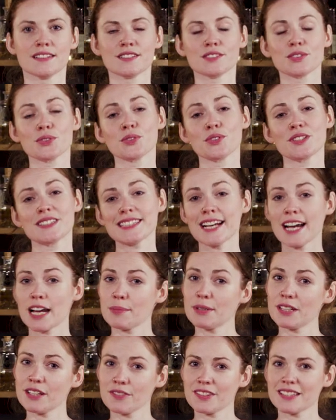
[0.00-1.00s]
So the
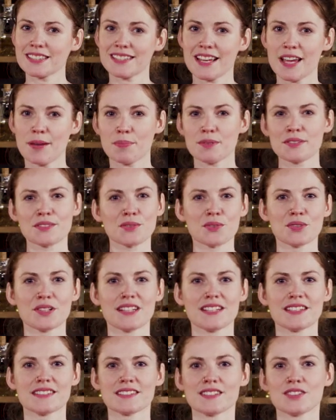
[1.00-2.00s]
timing of this episode
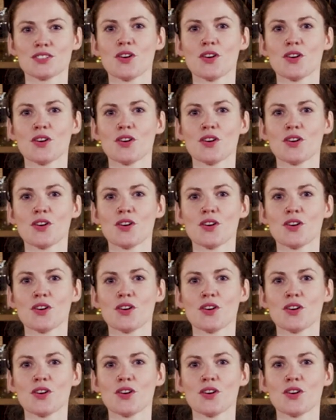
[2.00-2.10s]
is